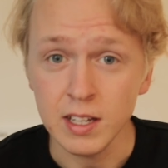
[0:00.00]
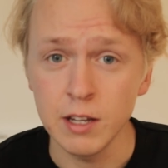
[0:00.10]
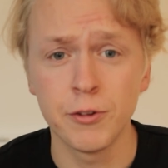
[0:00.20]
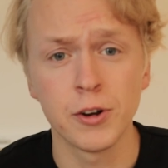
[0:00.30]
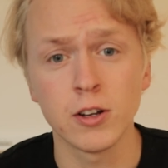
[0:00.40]

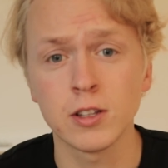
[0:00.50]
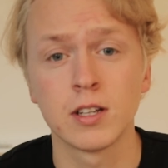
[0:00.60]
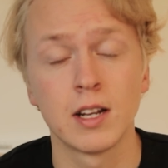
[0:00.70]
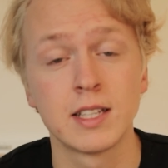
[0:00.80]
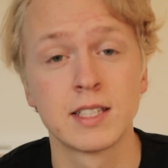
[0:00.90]
if you're
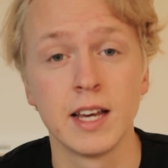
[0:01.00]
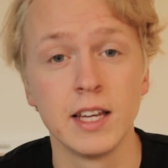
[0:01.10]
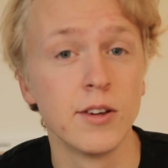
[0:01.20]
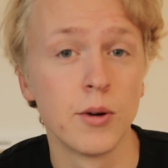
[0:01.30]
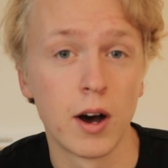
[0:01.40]
not, let's say
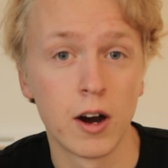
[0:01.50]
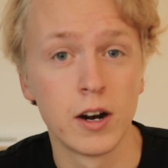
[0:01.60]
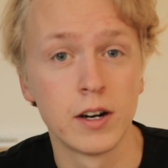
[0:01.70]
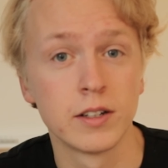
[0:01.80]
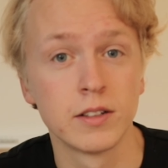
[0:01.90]
you
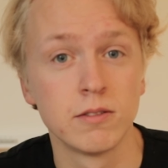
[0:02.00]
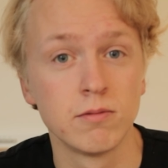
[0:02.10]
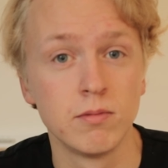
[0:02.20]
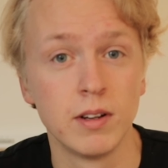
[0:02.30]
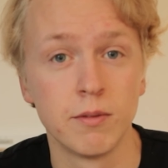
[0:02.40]
are
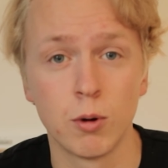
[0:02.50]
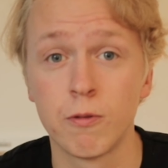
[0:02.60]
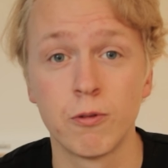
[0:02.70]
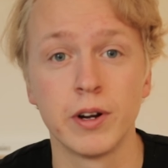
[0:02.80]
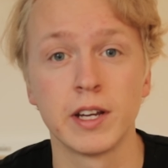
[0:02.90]

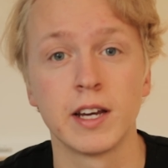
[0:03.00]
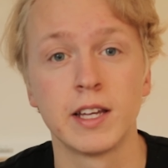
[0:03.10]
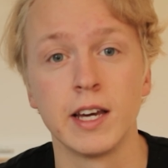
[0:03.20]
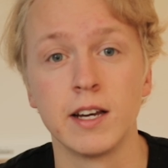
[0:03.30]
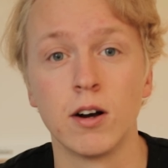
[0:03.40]
offering a
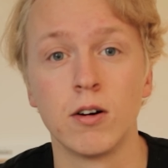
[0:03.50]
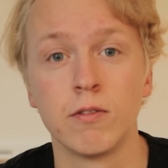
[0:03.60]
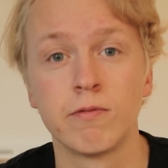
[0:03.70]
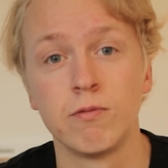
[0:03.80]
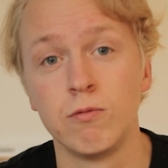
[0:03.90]
gig of
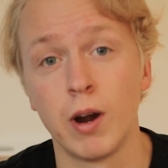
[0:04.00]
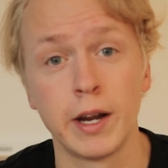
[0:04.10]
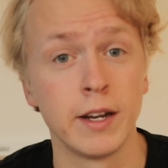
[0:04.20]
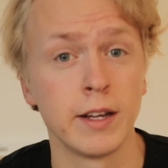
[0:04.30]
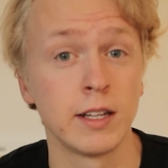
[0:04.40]

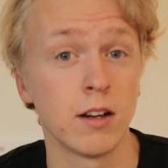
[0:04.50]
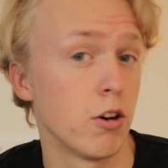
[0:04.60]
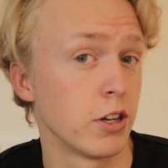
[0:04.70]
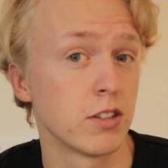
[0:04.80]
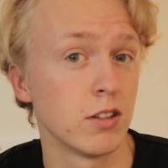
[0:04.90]
writing
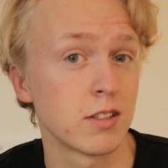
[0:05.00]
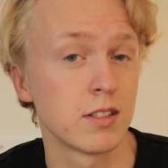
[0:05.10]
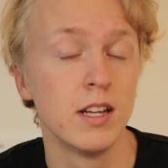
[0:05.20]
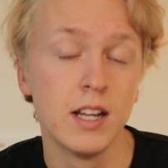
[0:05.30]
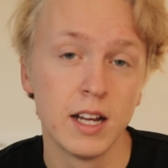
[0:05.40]

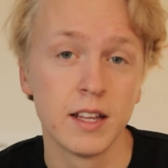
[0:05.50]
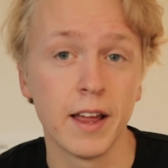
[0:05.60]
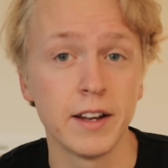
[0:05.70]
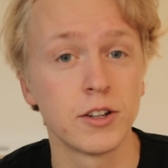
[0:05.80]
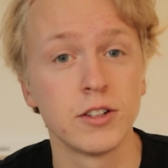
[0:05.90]
articles,
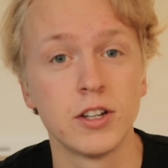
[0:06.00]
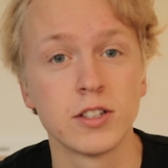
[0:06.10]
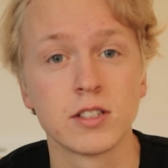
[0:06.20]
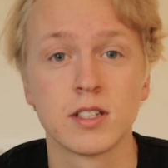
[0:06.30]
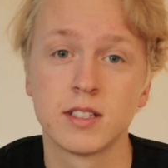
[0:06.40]
then you could
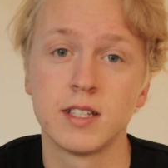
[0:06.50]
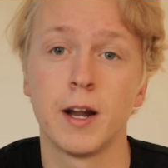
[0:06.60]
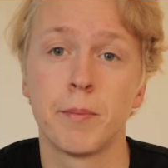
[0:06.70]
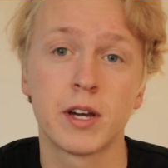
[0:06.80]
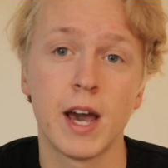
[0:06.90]
just set
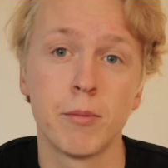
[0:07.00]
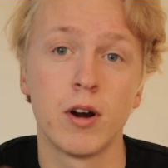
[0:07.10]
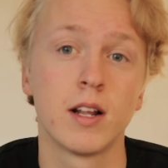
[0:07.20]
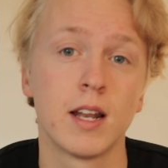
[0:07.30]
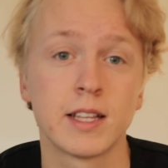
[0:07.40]
up a
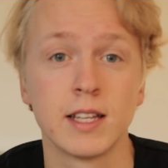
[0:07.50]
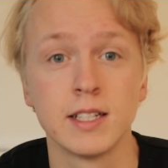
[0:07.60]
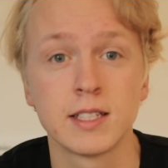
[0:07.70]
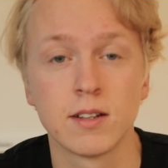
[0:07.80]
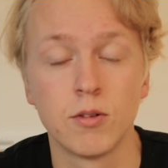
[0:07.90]
camera like
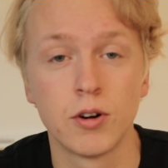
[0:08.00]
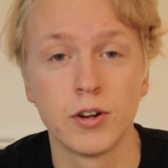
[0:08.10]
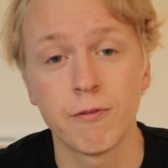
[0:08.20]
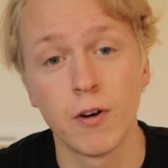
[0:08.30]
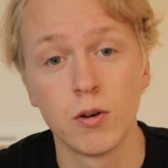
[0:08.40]
this or
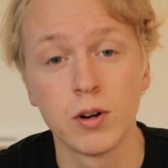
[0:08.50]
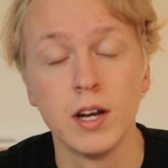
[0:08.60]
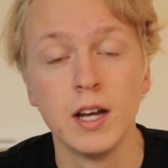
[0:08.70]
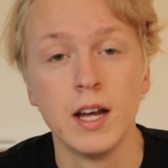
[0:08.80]
your phone